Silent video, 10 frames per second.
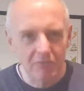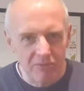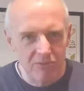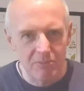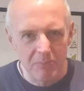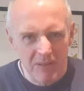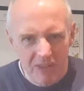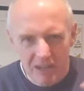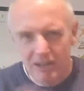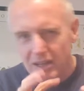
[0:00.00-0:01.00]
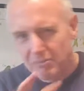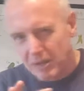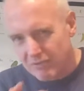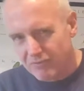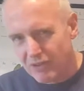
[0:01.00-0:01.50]
a bit of garlic, a
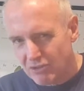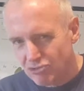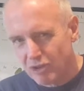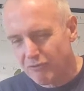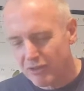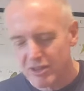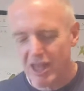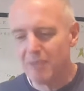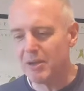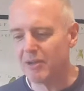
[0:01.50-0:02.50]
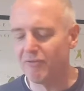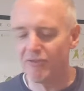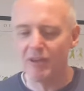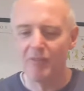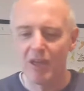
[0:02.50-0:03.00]
bit of truffle in there, a bit
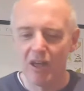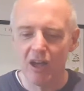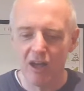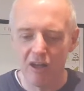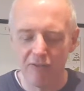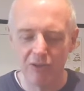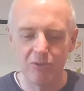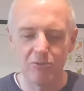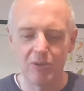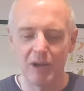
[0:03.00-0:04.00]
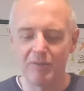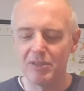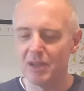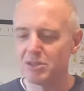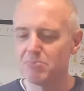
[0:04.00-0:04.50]
of a few
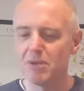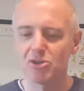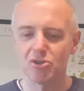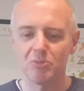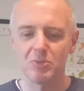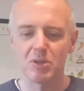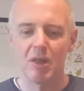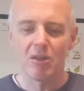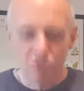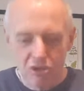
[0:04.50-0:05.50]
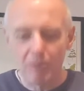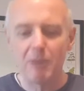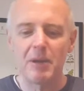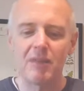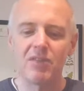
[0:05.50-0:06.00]
nice mushrooms, dribble
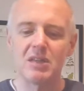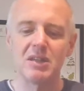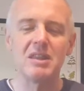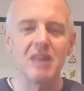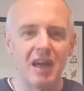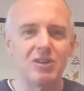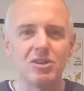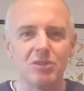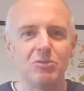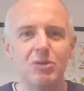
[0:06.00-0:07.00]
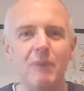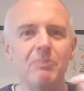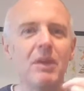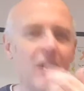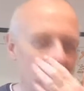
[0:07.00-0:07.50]
a bit of this in there
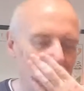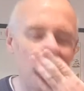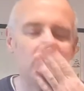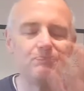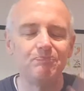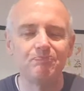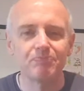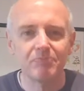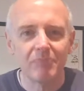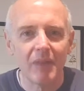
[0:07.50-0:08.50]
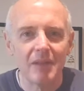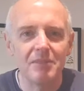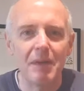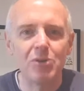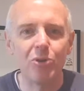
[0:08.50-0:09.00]
to to
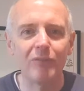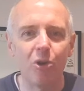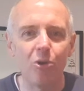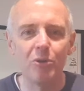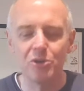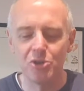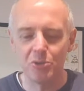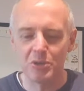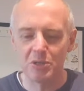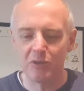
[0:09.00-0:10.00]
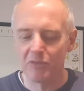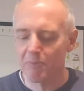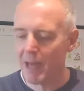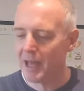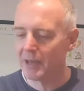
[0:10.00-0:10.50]
make sure I've got all the juices off the
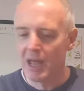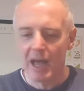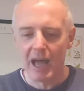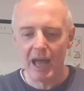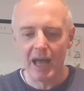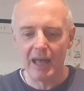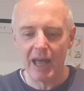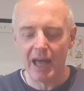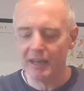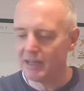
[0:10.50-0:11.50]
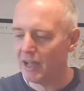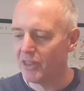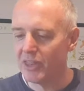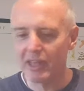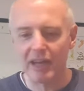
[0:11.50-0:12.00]
pan. And I
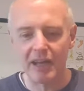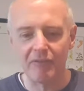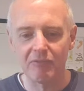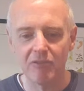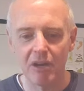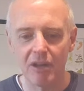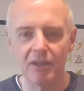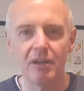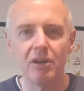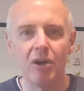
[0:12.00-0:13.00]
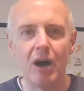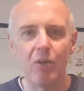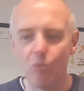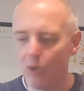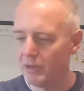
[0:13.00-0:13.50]
think I'd have a rather
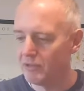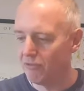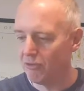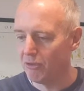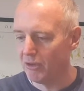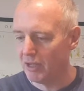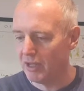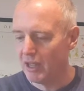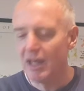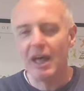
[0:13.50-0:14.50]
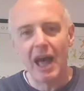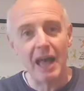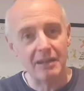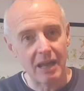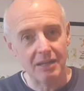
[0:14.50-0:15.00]
wonderful
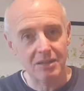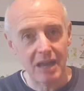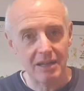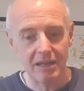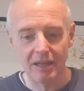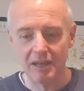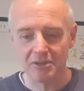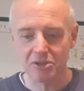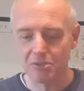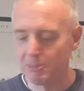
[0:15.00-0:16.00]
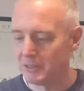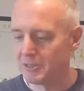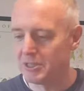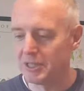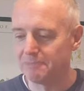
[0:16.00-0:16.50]
and extended lunch.
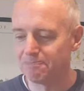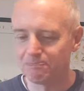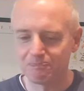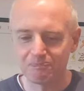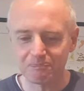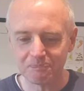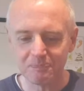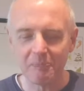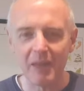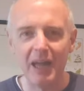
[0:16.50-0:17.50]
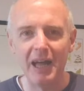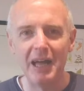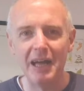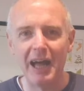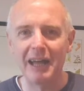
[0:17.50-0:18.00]
But
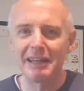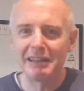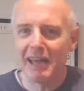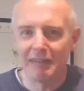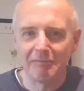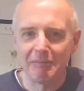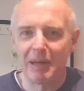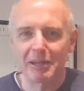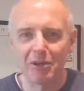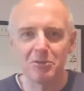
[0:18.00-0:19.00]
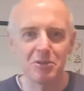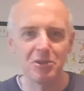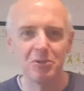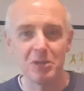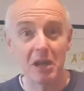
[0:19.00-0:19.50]
my
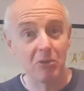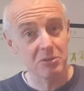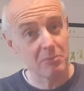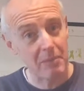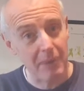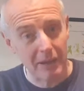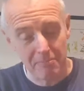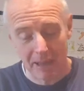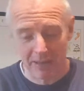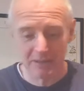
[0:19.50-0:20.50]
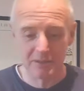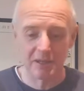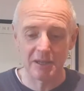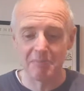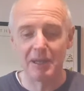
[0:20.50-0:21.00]
constitution and also my bank balance
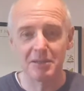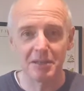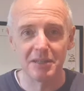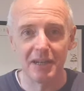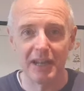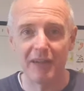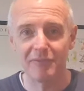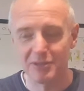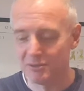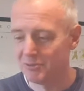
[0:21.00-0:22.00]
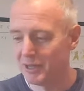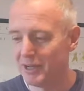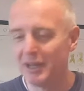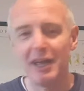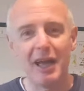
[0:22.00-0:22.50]
means that I have to
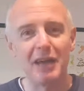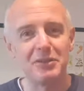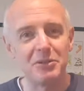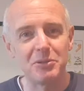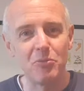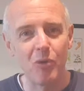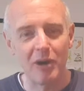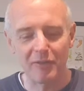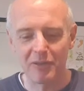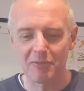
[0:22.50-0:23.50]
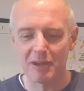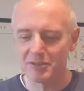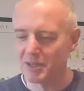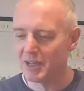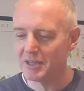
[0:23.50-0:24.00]
actually do some work for the rest
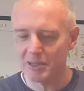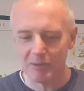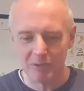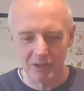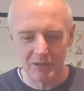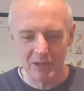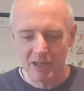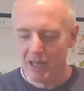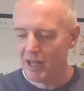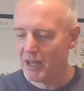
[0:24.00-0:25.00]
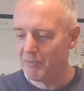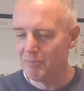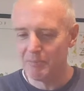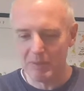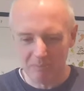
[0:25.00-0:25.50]
of the day. So I'm going to...